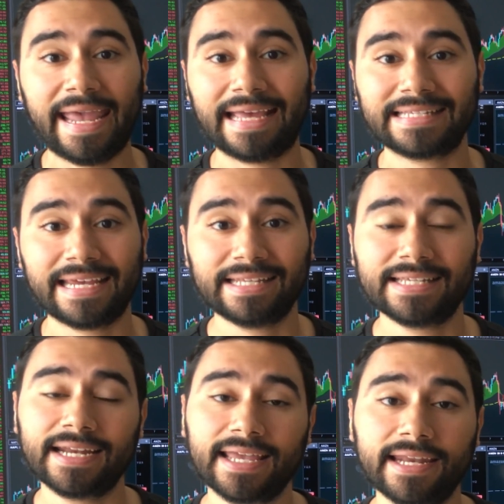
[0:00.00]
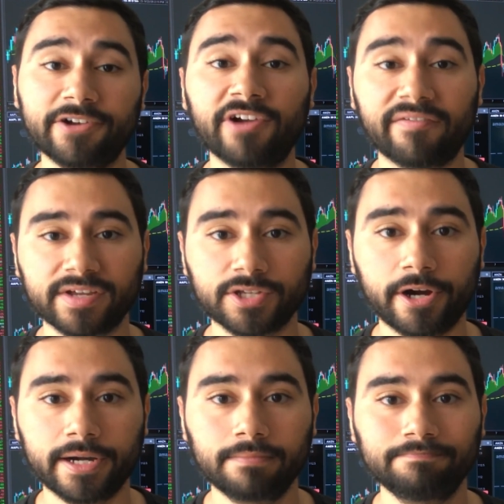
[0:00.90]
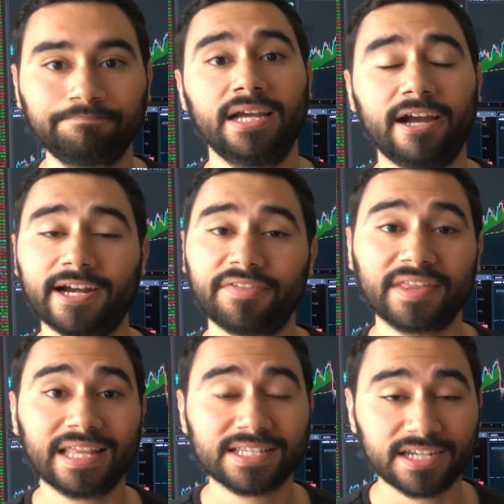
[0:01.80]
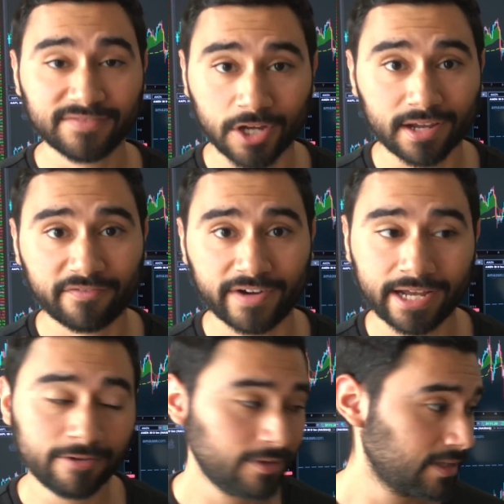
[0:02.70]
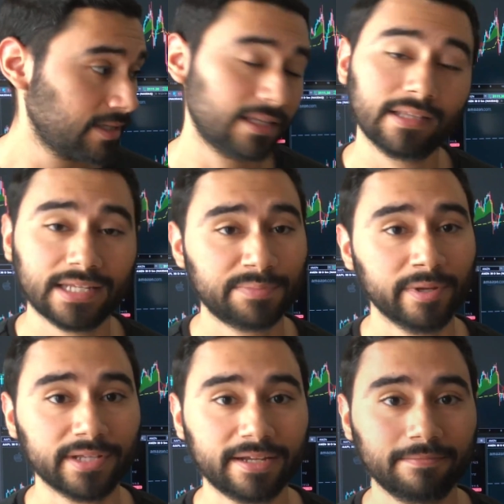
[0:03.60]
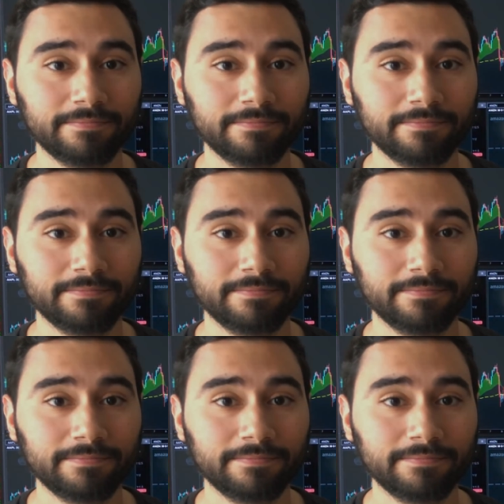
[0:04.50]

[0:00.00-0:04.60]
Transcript: and a dedicated graphics card. All right, I think that's enough talking for now. Let's build it.